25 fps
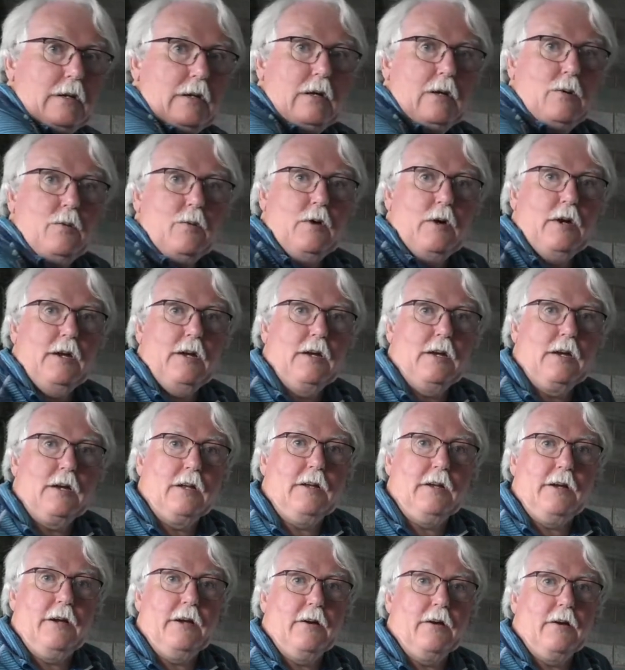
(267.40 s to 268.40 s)
where you can
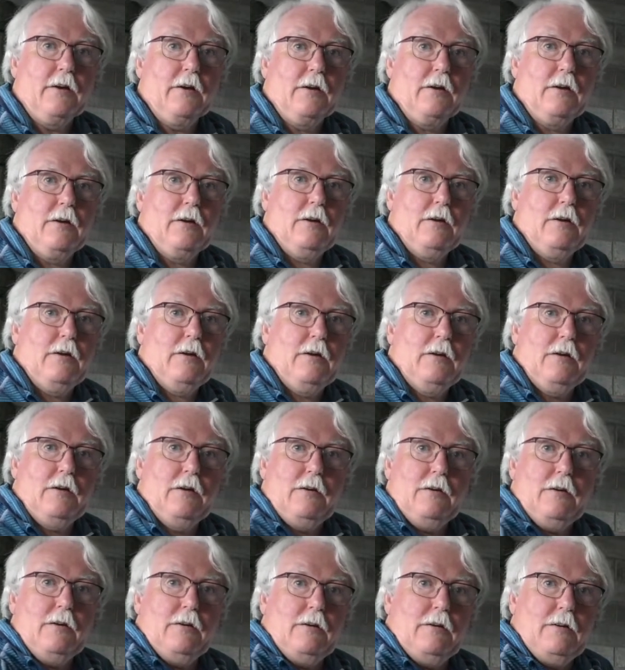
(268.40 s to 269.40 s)
hear
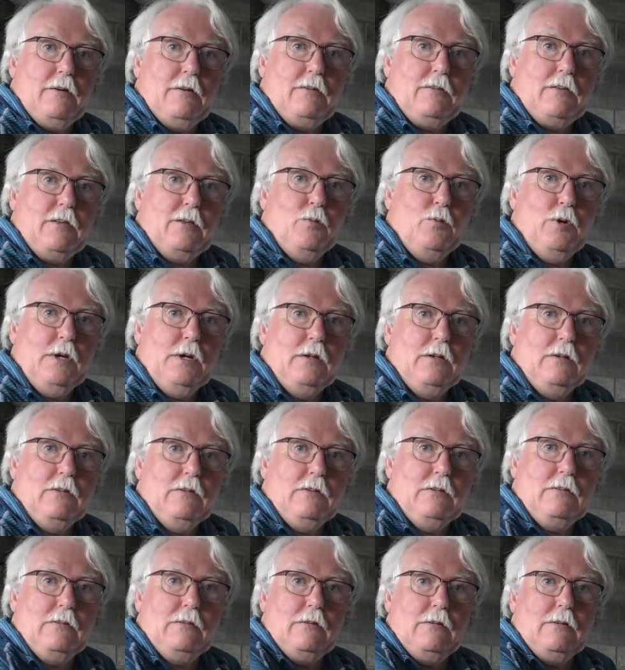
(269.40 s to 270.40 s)
the
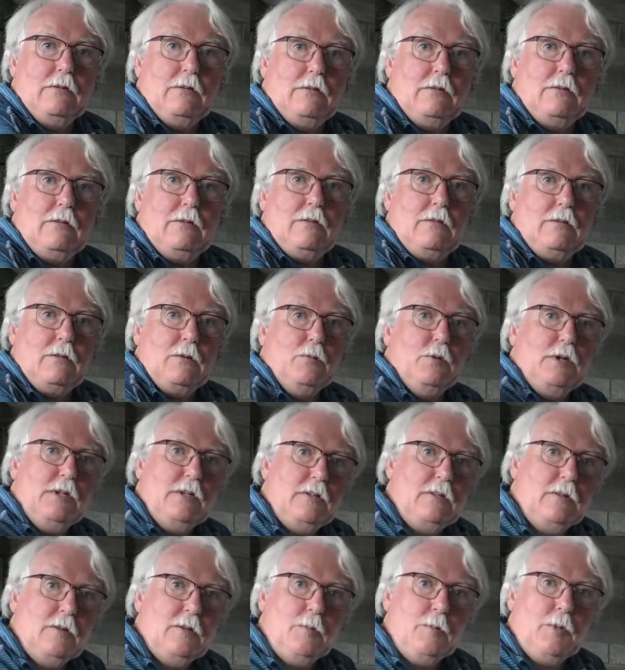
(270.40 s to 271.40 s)
wind
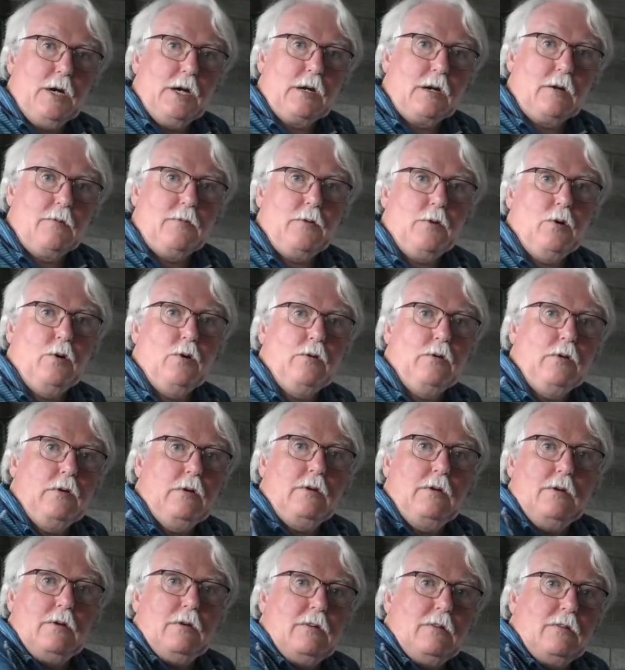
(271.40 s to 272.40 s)
in the microphone,
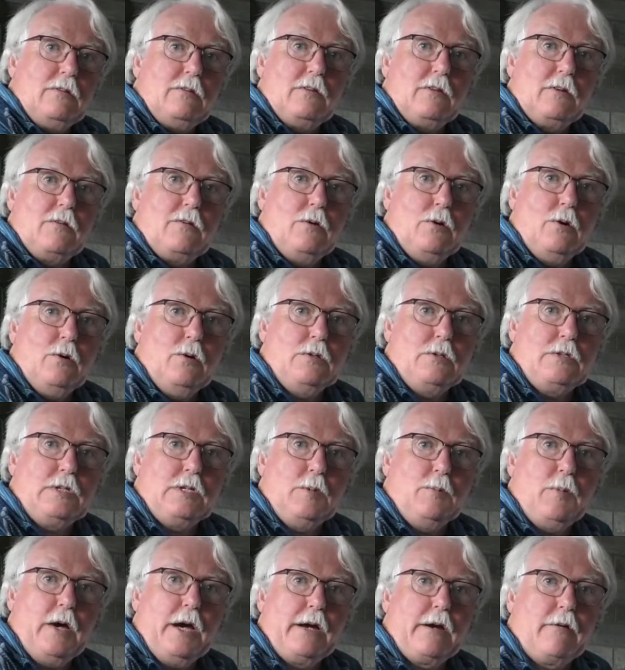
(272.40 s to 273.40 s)
the crows in
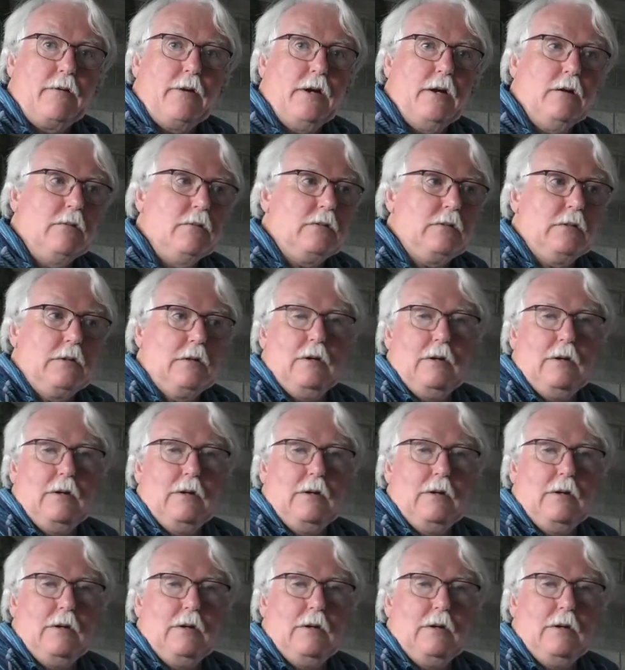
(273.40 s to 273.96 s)
the background,